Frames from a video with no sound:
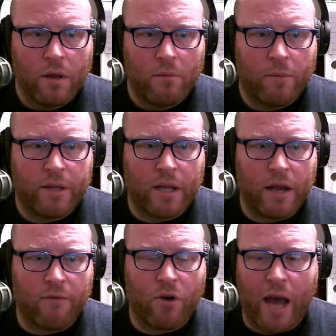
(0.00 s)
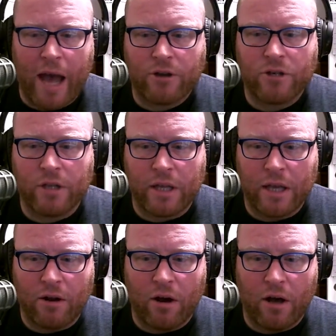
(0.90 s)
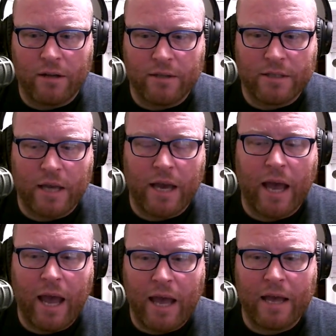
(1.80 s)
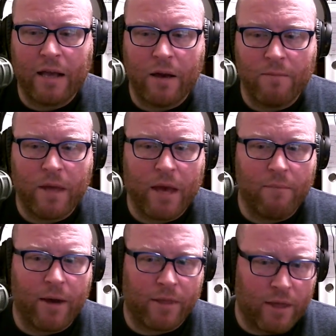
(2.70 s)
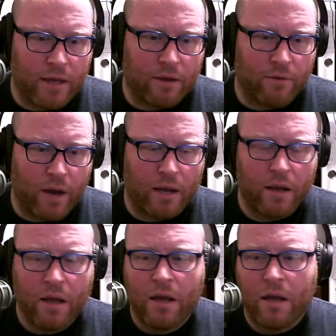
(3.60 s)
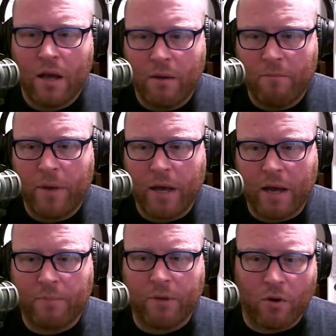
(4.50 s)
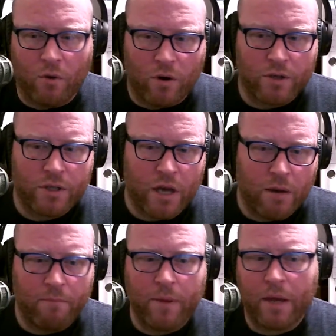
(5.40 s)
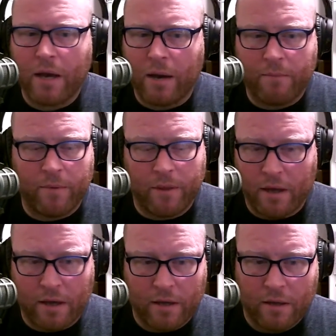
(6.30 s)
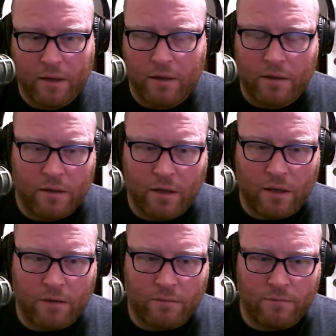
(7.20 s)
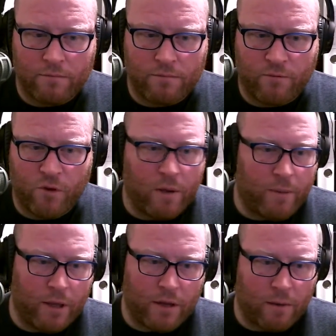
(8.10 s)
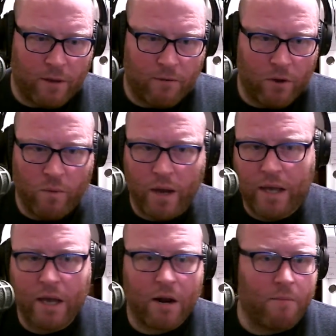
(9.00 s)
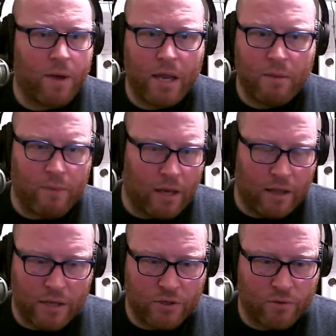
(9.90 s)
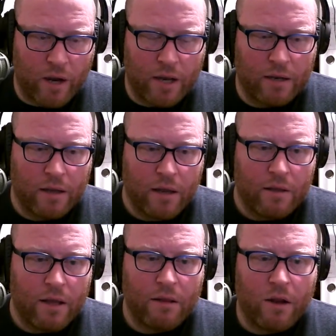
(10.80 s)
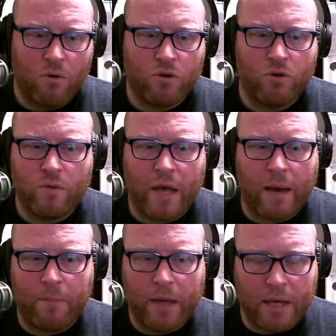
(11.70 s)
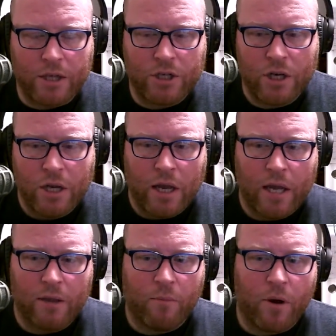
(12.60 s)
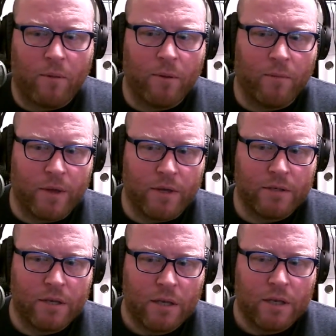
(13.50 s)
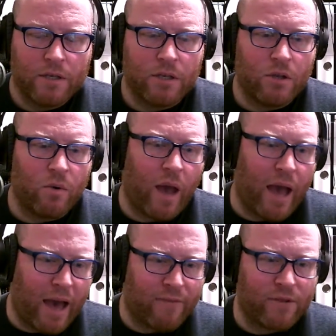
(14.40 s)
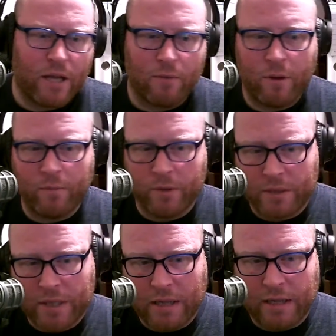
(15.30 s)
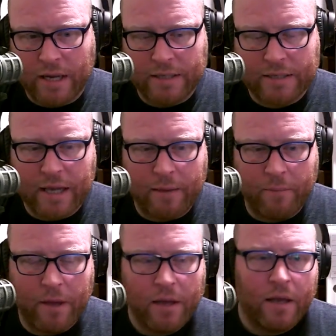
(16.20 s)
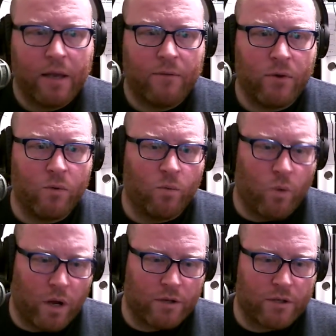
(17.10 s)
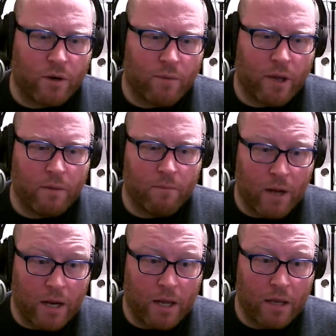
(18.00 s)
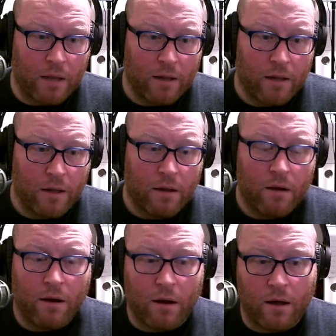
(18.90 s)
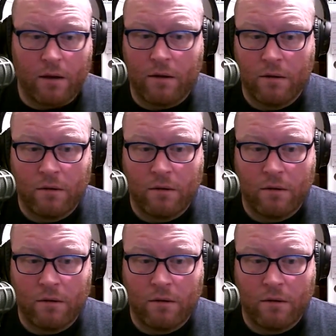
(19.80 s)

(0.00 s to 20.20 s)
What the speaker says: but they never actually get on and say, "Hey, come get my thing," right? Come pick up the course. Come pick up the freebie that I'm giving away. Get on my email list, right? They don't do that pitch. And the problem is that you have to get people to take the next step if you want to start making money on